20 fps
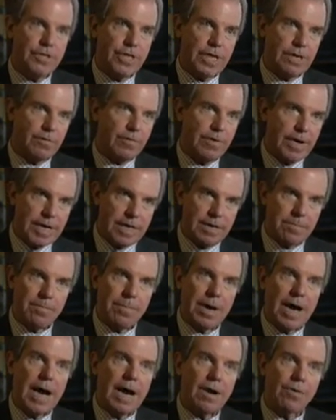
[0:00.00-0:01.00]
generating
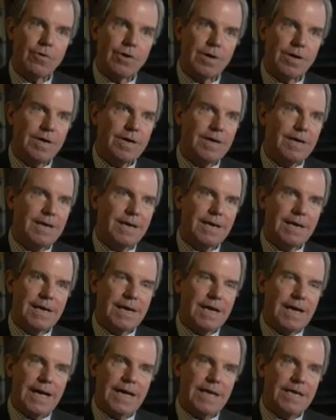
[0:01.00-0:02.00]
power.
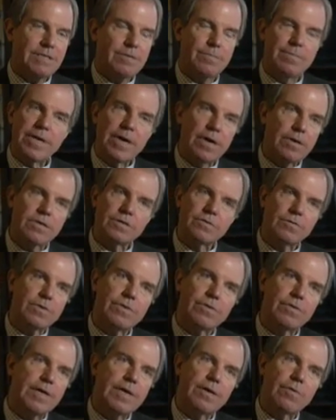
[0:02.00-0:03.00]
And to be honest
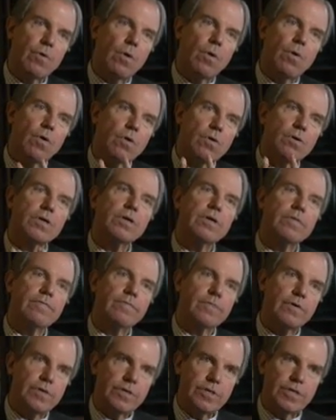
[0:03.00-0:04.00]
with you, they were all
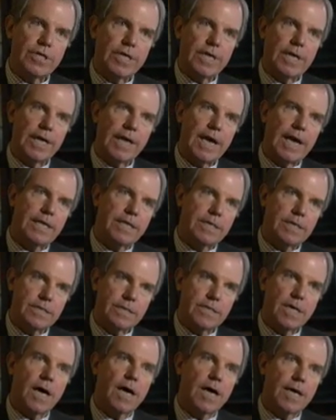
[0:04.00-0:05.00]
converging, and the
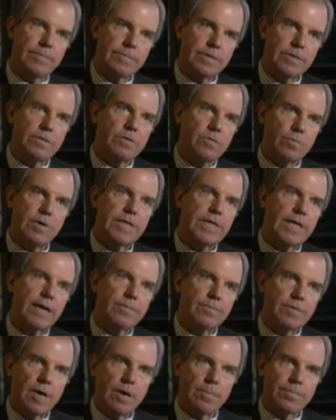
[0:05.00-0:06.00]
time to do one
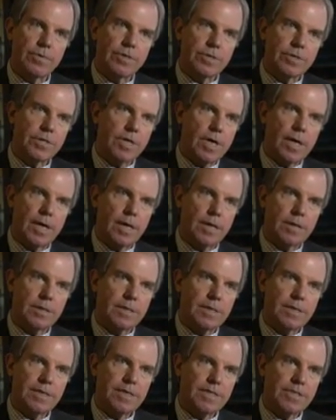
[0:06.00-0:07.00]
laptop per
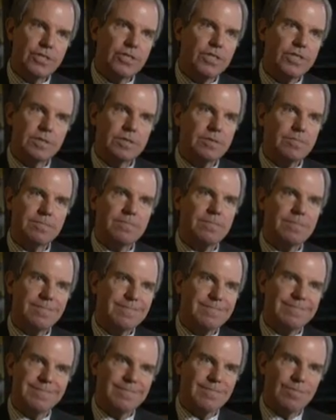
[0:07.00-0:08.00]
child just
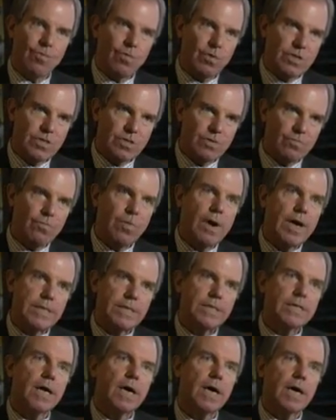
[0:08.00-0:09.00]
was the
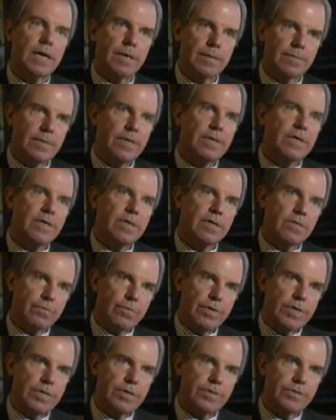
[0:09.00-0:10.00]
right time
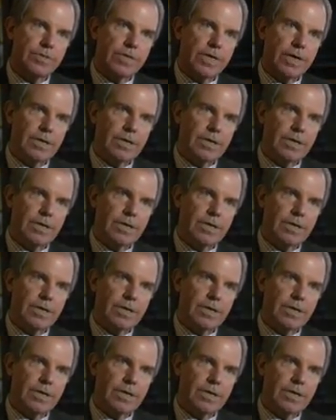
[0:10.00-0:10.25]
3 years